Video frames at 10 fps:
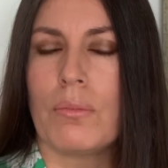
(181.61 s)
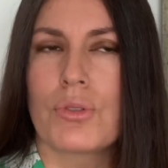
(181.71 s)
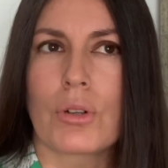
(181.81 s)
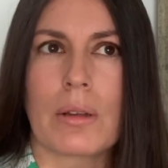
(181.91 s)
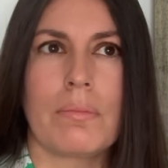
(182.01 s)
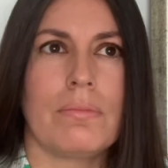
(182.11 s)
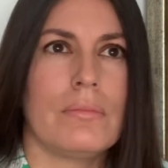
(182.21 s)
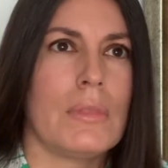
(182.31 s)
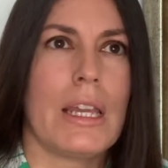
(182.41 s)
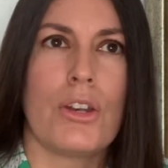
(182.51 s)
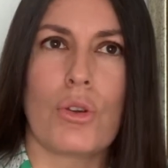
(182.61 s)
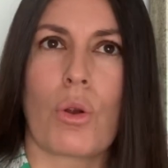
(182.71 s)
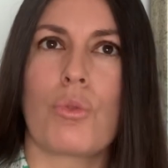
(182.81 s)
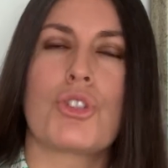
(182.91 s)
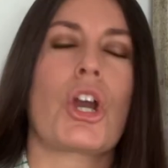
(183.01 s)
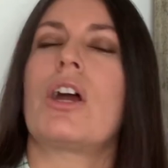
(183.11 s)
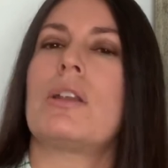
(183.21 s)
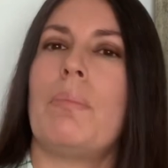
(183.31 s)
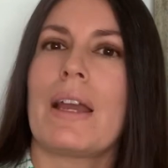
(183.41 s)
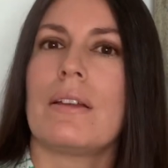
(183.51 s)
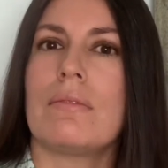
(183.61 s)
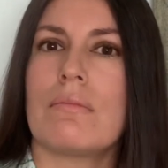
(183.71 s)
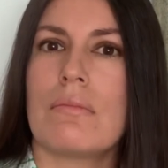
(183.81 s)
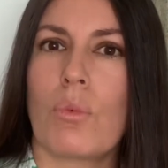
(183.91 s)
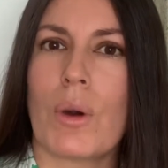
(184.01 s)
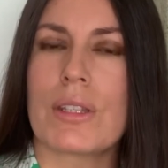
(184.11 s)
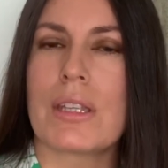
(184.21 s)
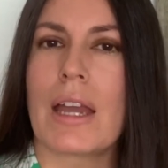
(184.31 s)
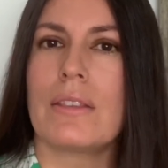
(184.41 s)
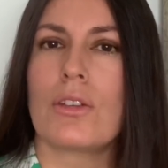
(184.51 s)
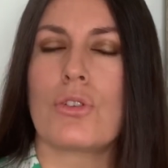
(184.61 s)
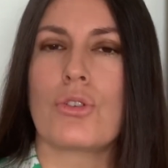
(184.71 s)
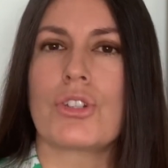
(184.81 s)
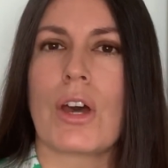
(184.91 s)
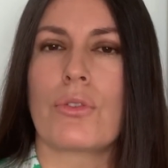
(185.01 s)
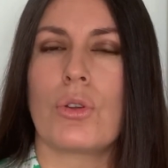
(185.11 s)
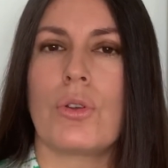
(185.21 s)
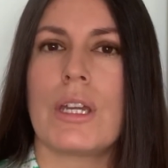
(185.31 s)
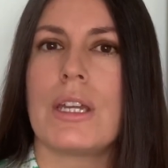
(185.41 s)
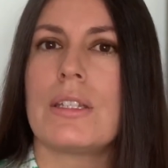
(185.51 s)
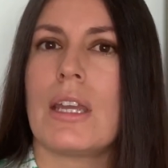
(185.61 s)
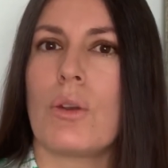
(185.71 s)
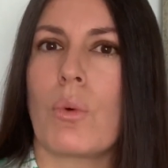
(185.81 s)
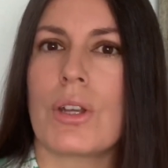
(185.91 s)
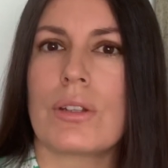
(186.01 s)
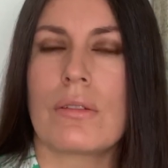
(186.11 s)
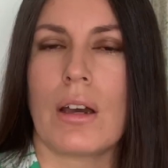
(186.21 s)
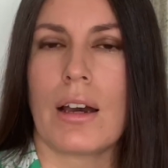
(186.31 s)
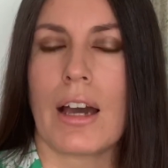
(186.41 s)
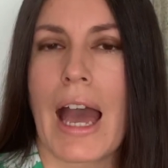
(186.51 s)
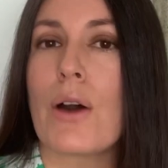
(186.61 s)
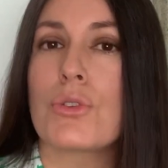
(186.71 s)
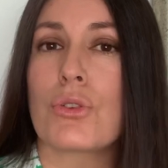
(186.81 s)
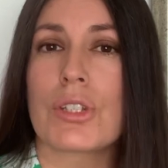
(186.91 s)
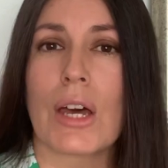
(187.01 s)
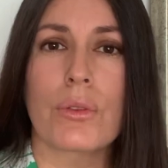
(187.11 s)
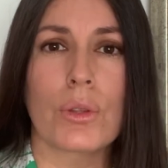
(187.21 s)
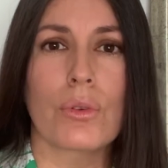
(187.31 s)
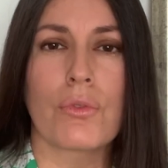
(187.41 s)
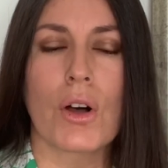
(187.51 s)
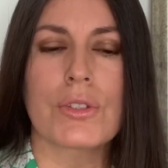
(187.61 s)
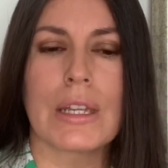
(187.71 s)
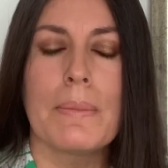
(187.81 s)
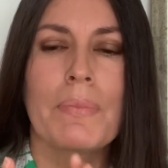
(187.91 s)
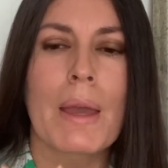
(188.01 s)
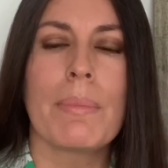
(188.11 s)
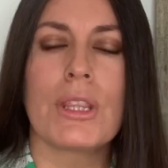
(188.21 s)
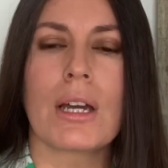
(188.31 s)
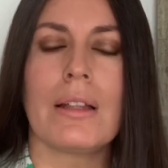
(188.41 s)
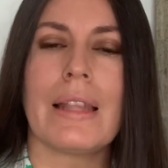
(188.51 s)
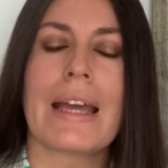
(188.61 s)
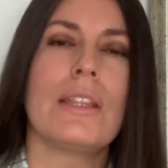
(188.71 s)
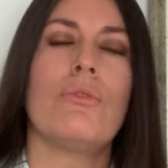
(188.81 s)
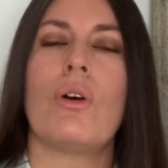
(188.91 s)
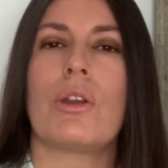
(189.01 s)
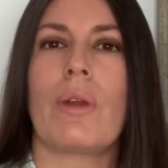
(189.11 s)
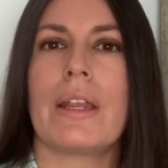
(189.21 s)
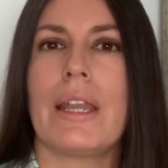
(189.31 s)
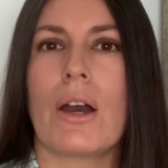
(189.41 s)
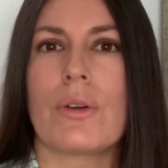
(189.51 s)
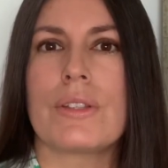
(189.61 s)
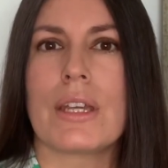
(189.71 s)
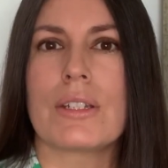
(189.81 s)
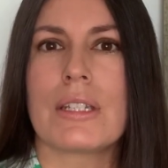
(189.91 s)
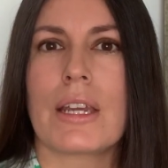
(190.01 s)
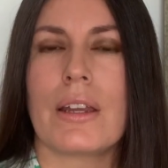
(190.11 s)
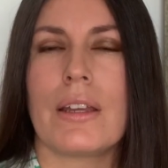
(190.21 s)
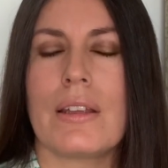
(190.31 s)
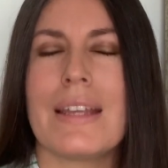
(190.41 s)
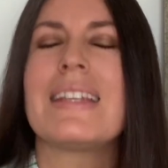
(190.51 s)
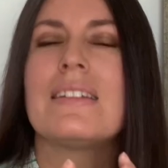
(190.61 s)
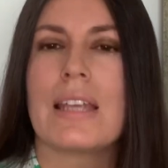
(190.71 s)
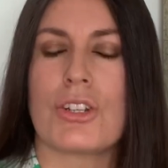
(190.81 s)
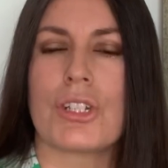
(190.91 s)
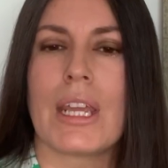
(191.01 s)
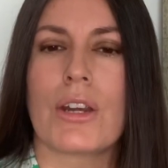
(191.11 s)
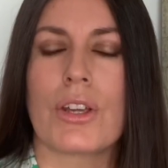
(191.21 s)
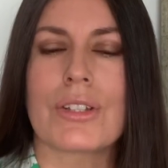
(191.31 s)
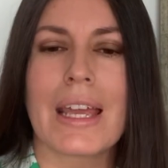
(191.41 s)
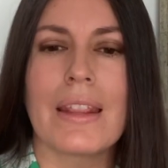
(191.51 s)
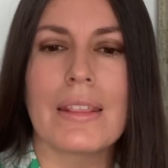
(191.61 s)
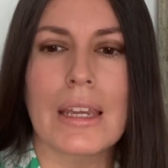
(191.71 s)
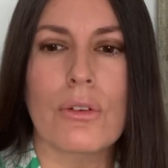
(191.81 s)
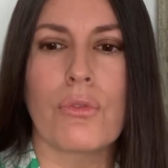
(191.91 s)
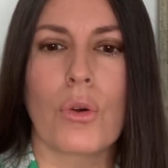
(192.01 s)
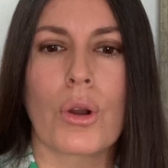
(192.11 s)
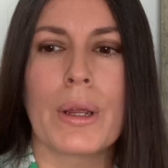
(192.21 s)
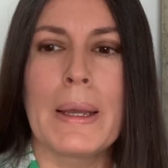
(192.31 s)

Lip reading: sort of in your own chart by what sign that your South Node is and what house your South Node falls in. But the collective one right now in is in Sagittarius, and therefore,